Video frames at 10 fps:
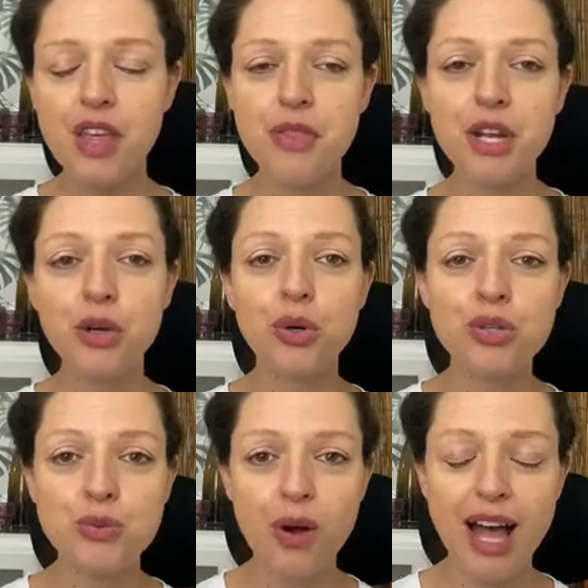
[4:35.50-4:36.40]
And then, of
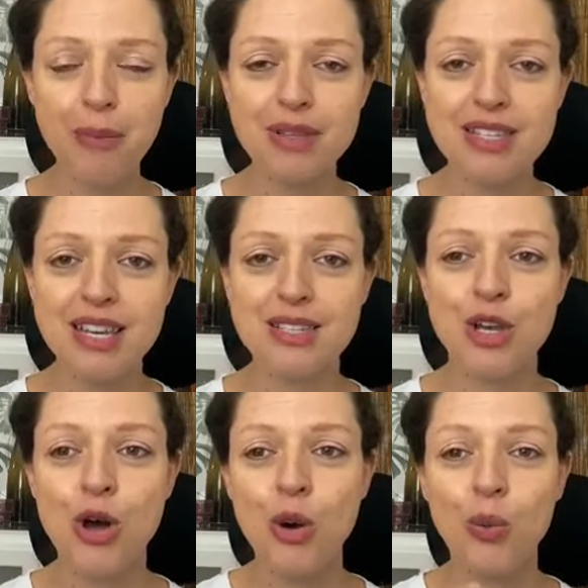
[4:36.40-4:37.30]
course, what happens is
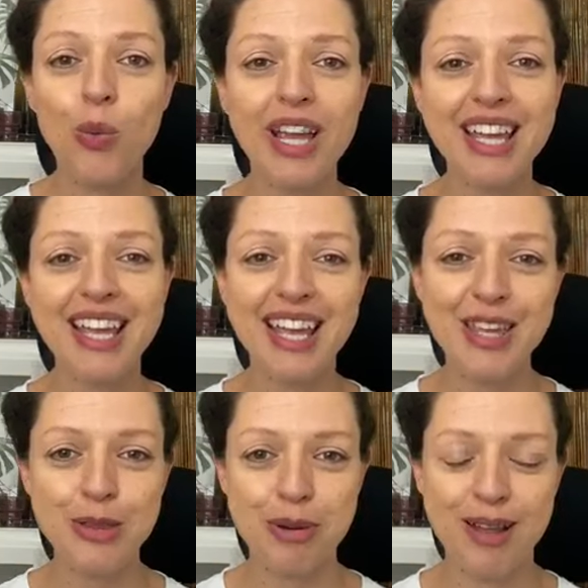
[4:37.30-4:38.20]
we
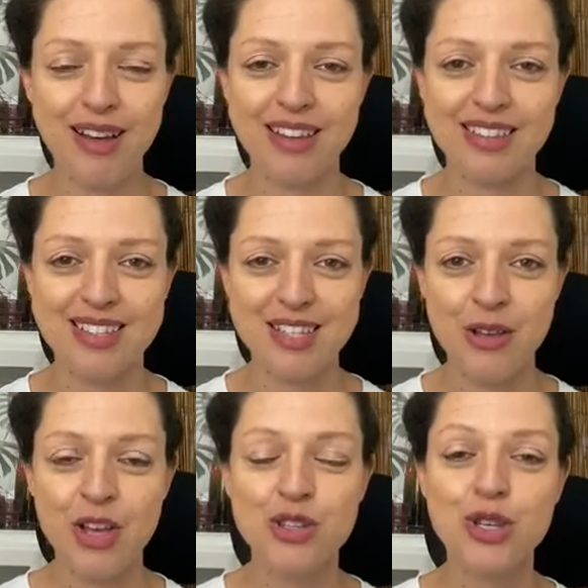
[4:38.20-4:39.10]
eat the plants.
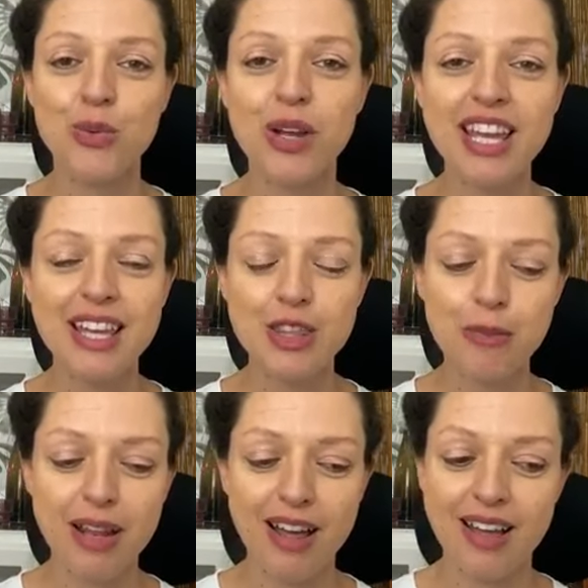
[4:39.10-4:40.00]
So we eat the
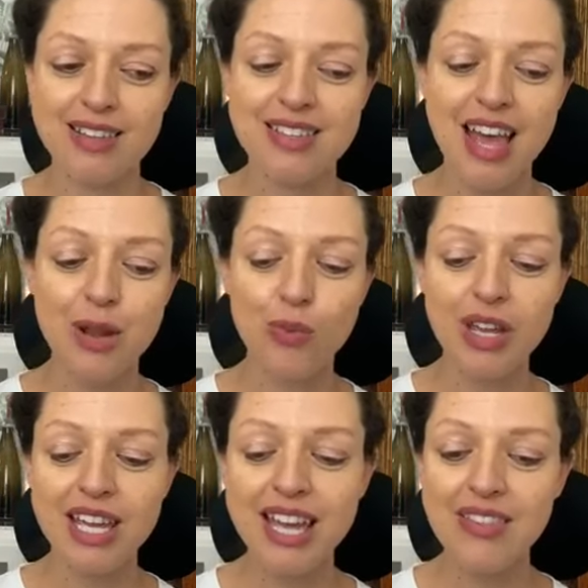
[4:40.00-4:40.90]
plants, and
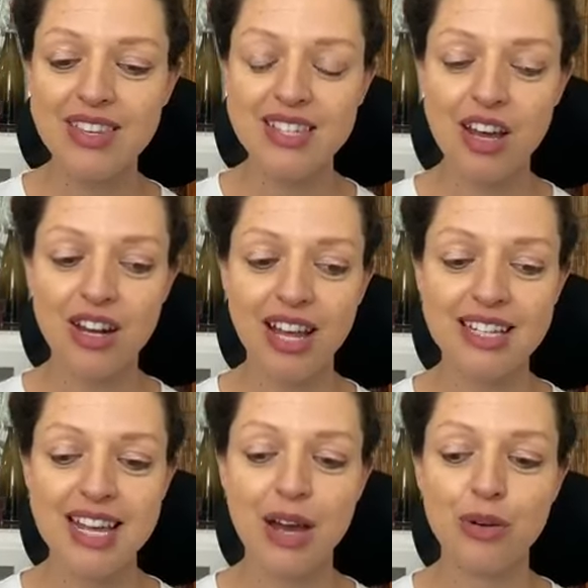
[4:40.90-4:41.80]
we get this kind of like
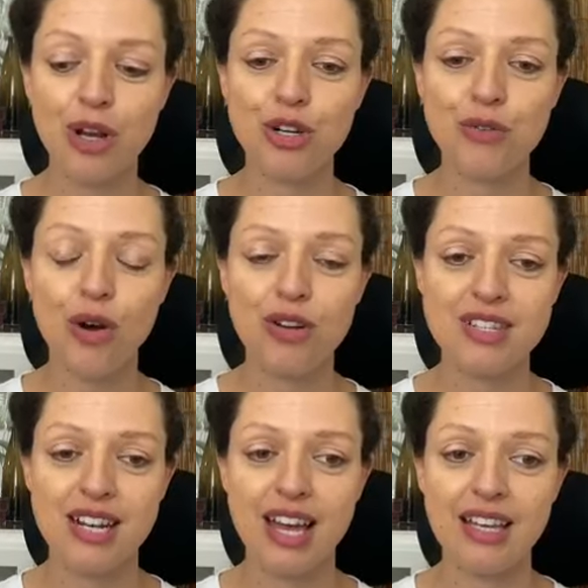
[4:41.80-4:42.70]
download of
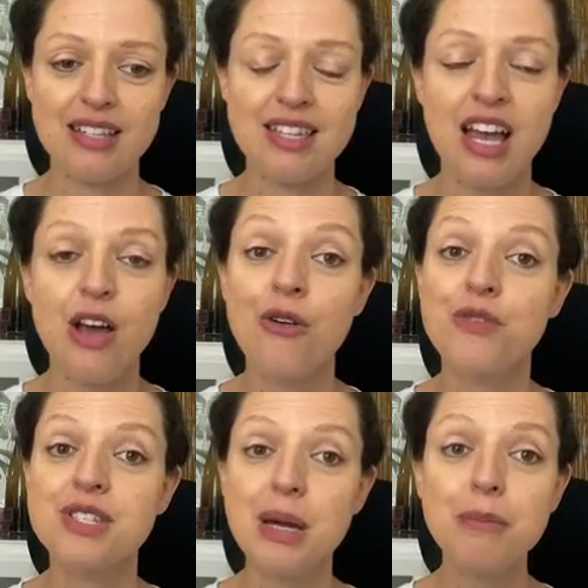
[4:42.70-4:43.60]
oxalates.
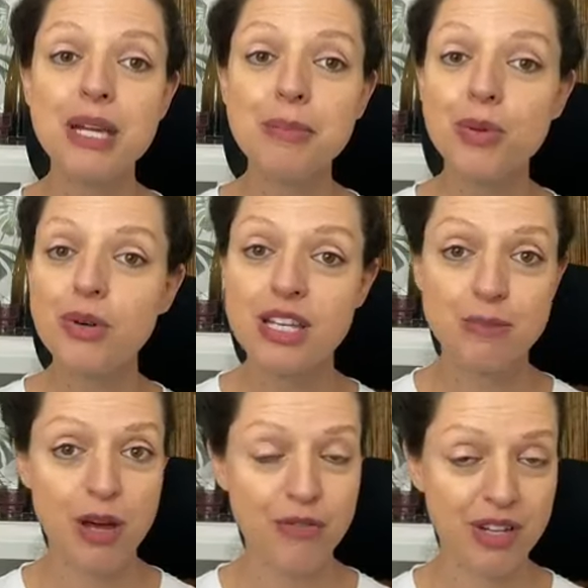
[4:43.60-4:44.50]
For some people, it's
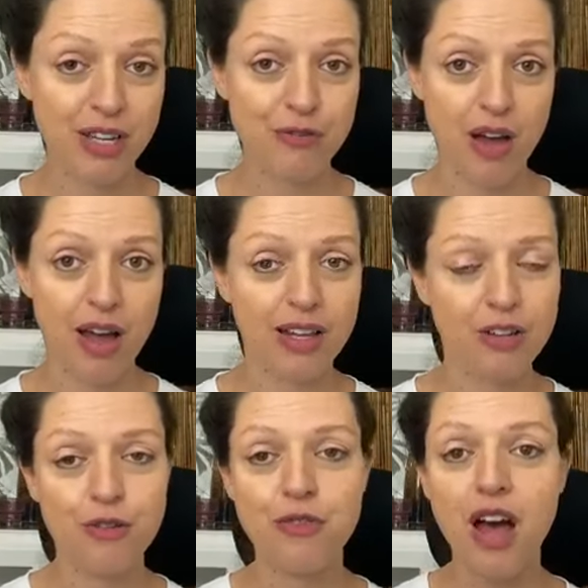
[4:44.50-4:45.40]
perfectly fine.
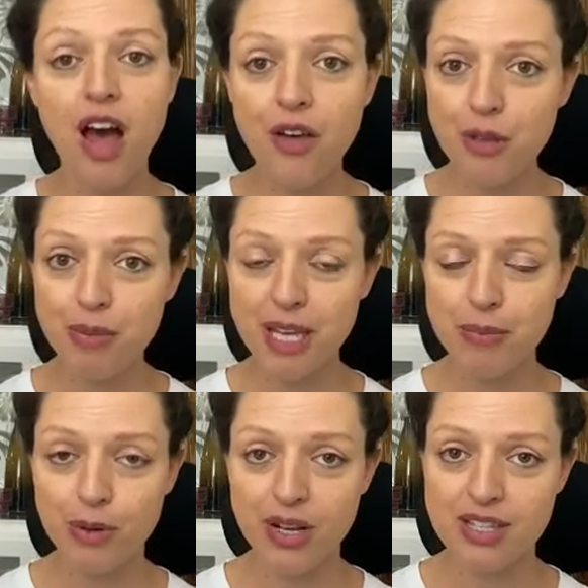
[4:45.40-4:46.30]
For other
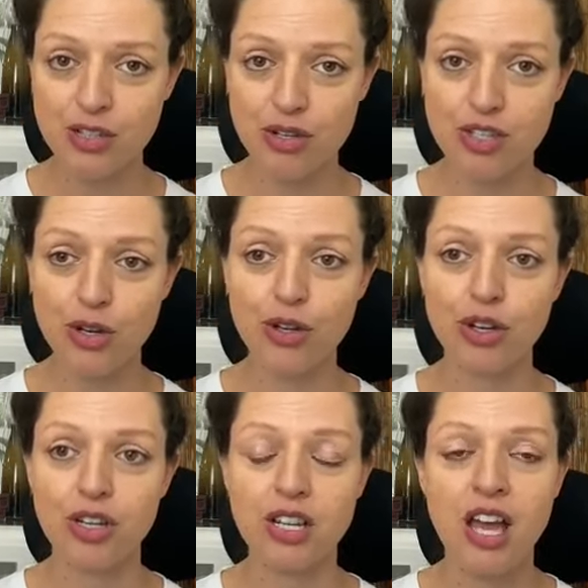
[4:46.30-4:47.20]
people, it's not so
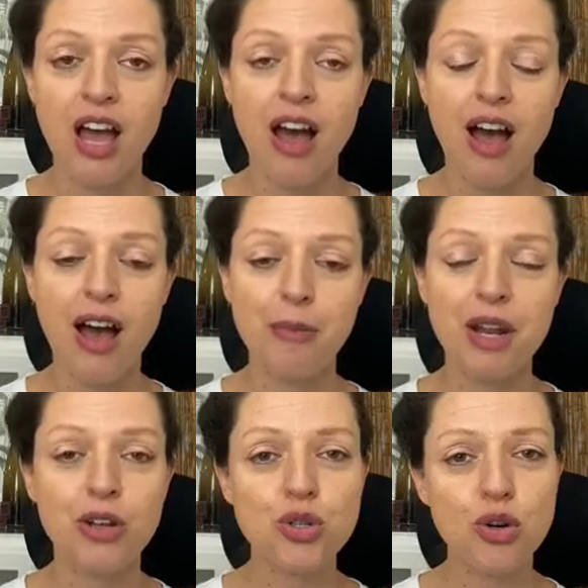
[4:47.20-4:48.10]
good. And
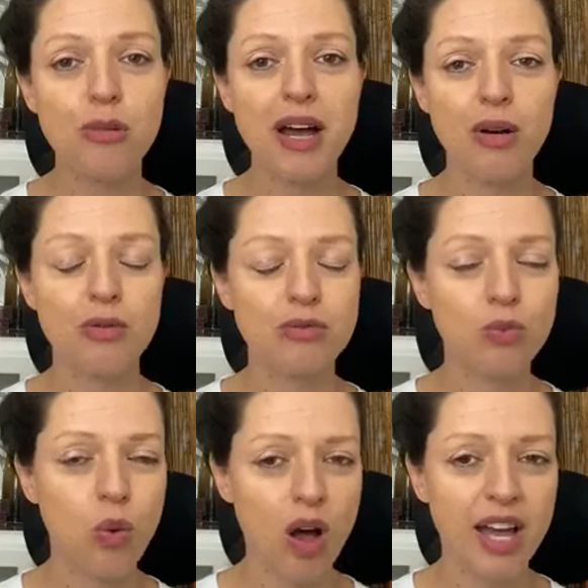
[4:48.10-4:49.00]
I'll talk about
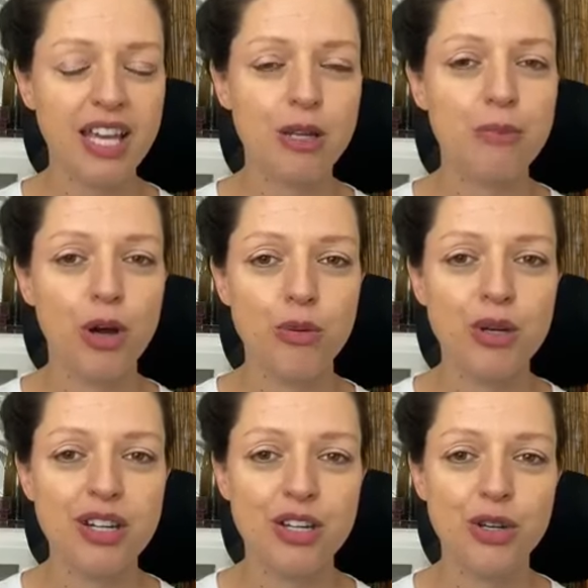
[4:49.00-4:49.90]
why in a
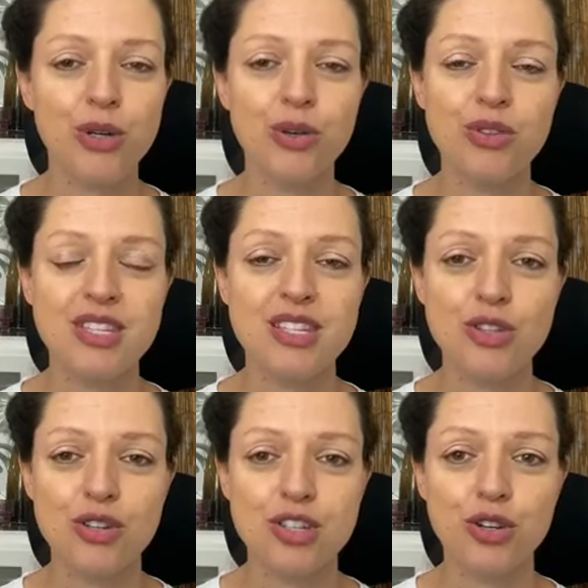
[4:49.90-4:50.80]
moment and who this is
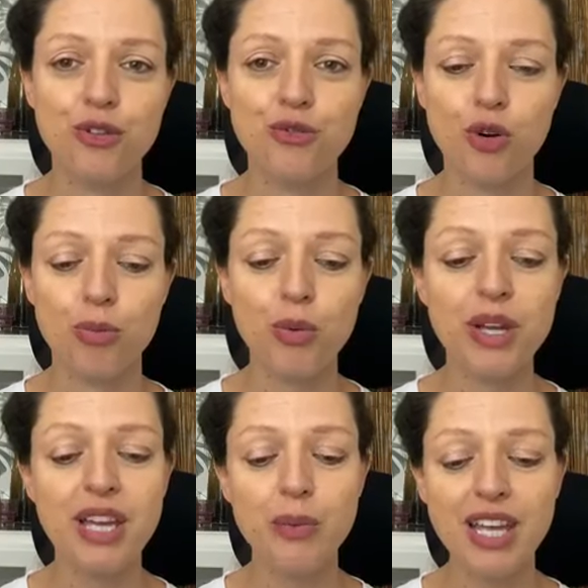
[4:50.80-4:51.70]
not so good for. But
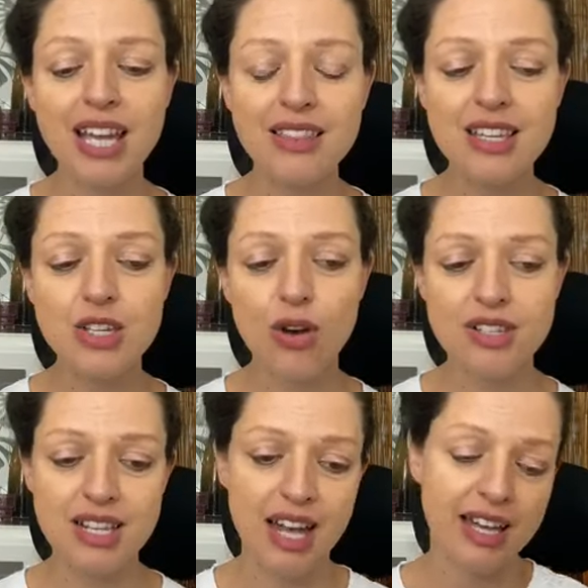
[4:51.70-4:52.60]
we eat these
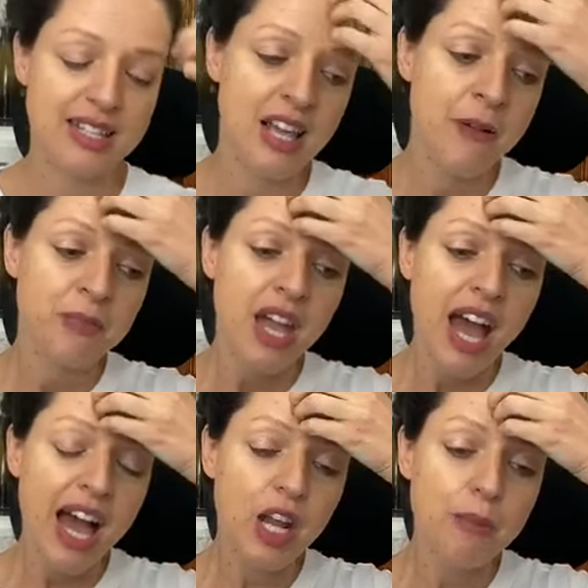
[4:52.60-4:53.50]
oxalates,
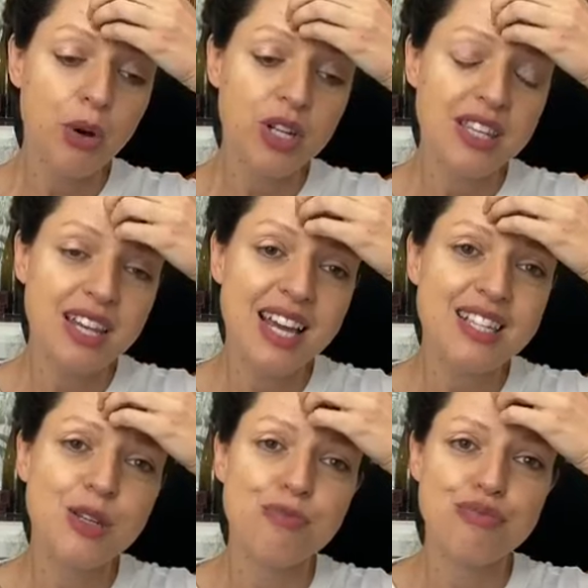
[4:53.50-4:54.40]
and our body then has
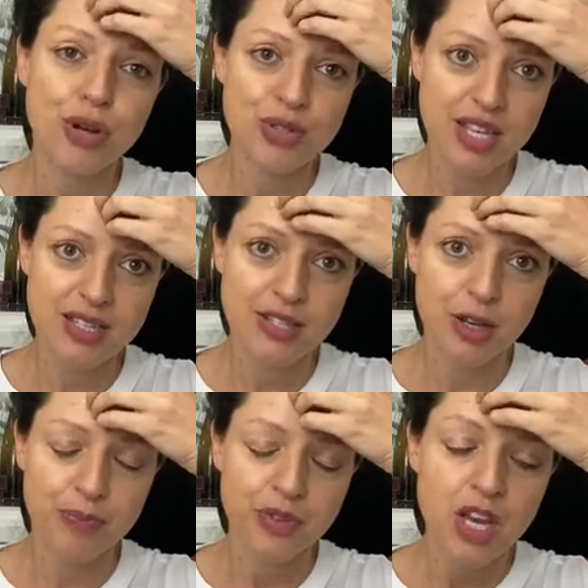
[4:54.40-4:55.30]
to process
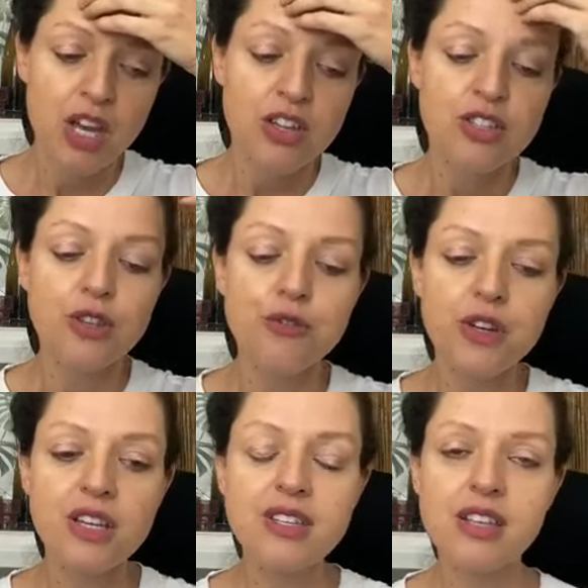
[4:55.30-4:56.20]
them. So the
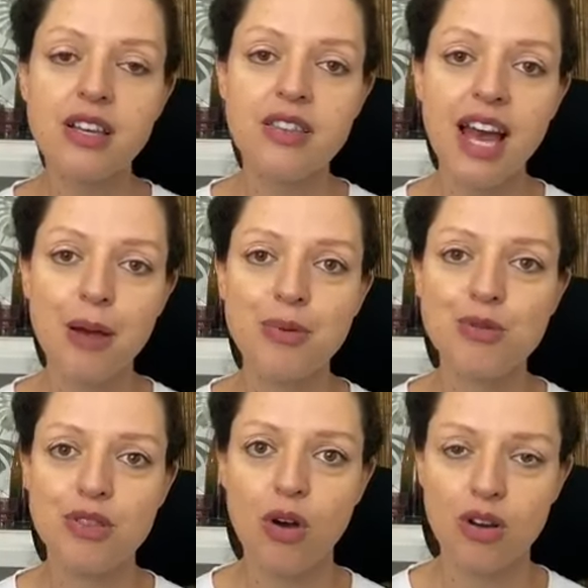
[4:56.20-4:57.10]
first thing that happens
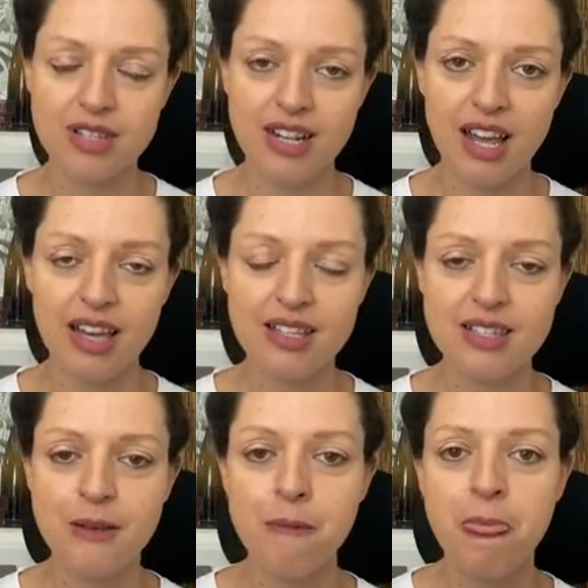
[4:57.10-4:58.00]
with oxalates